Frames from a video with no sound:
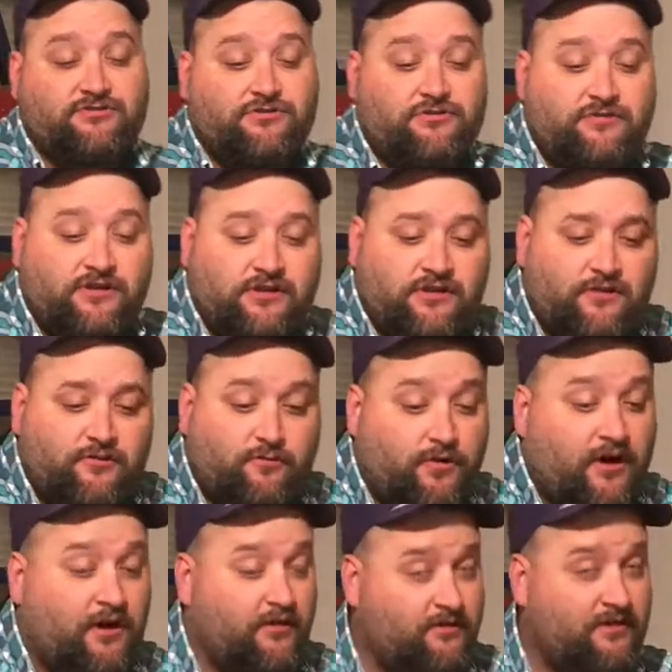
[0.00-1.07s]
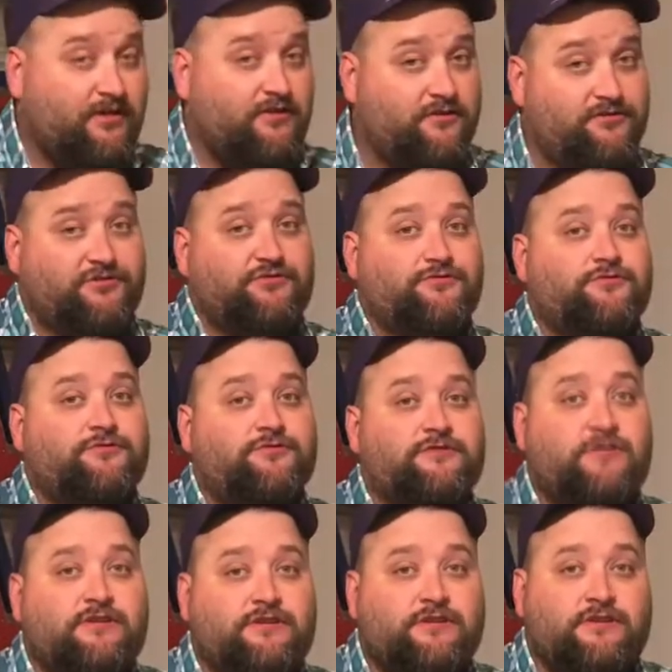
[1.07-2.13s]
drone here, while it looks cool,
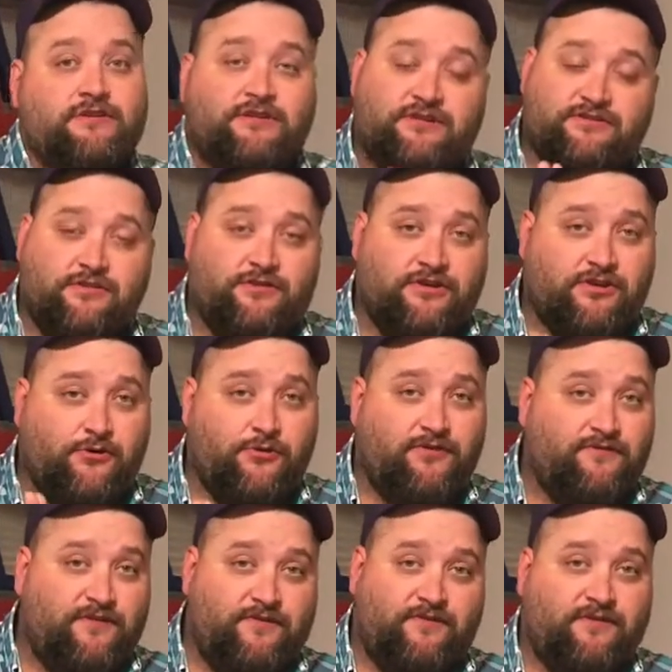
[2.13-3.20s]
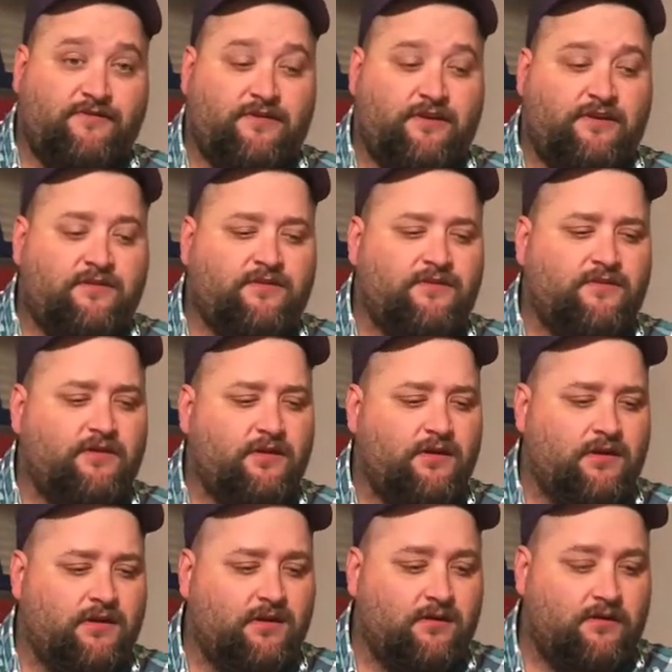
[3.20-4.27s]
is only going 50 feet.
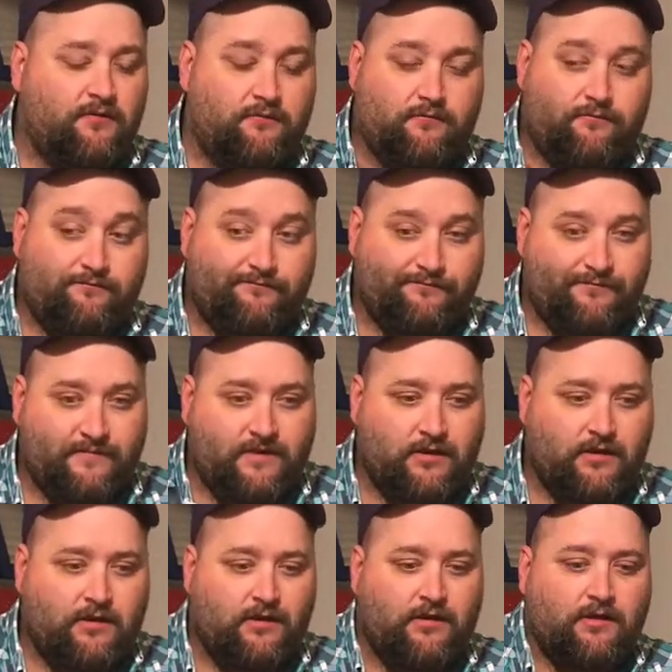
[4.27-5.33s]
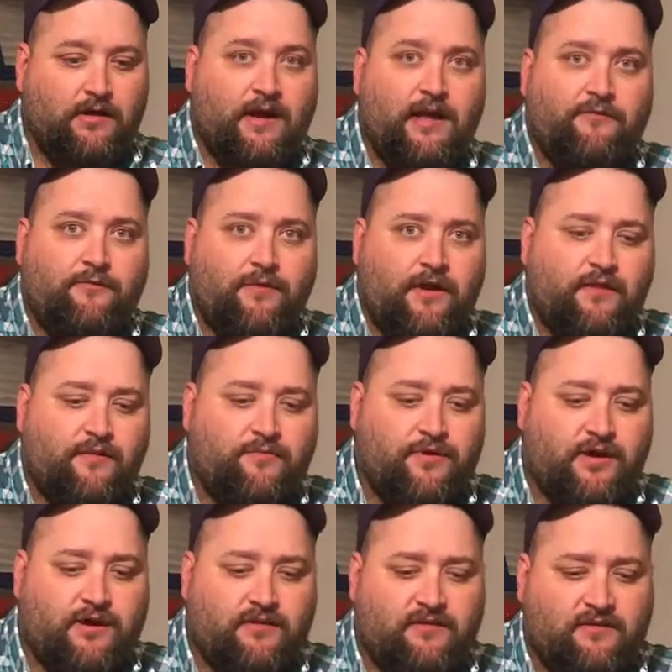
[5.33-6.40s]
Kind of pain in the
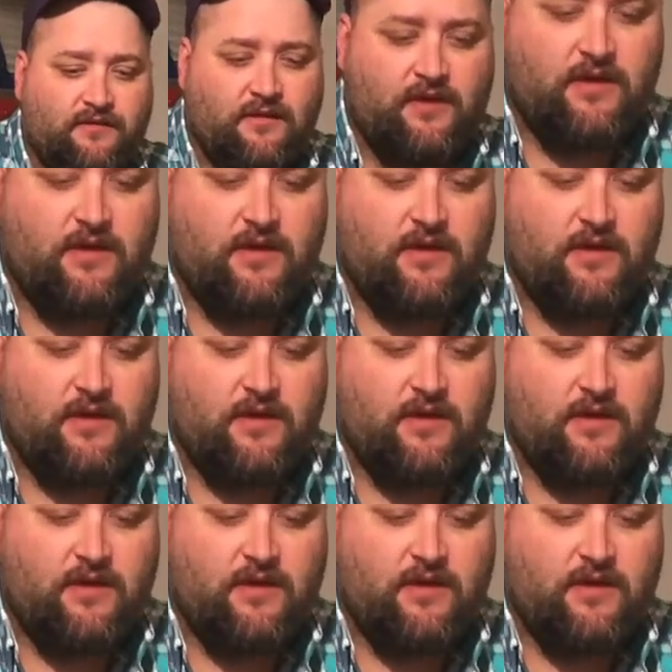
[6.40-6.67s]
butt.